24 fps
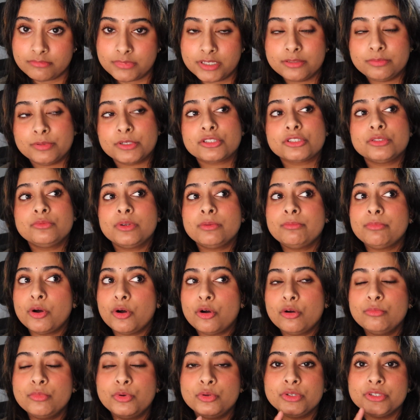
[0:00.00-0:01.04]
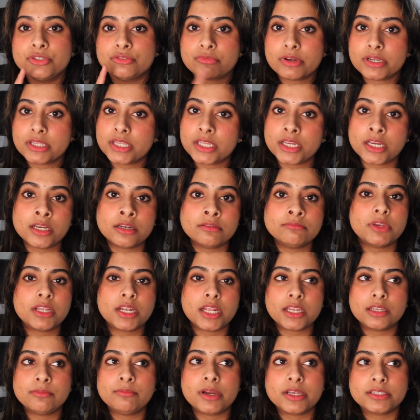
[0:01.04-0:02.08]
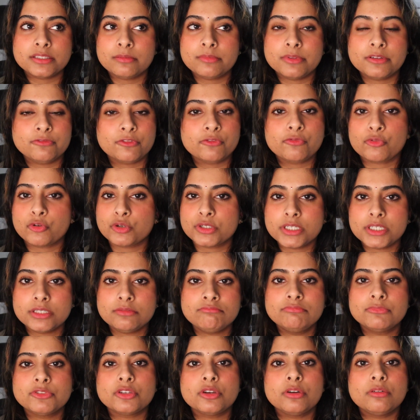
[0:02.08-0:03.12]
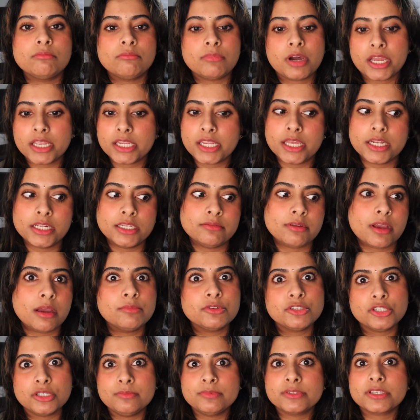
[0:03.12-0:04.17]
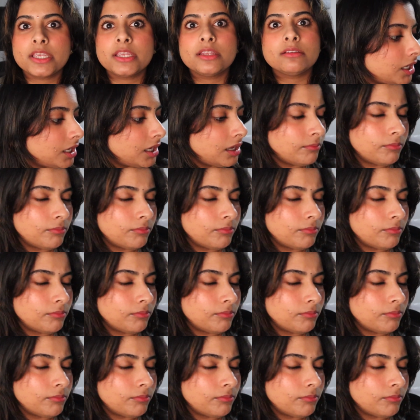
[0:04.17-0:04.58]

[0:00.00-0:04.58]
especially when Boho Moon is right there and I could buy something for $14. So I get it, I'm a cheapskate.